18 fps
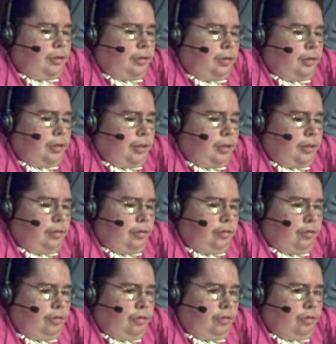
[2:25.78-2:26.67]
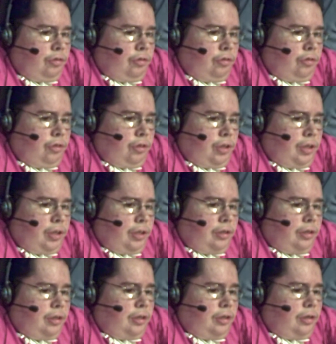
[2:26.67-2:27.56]
And
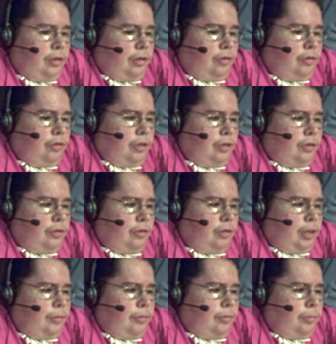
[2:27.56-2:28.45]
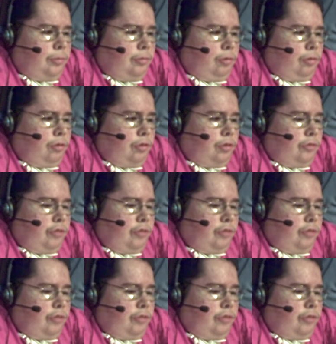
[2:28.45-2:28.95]
she slaps him across the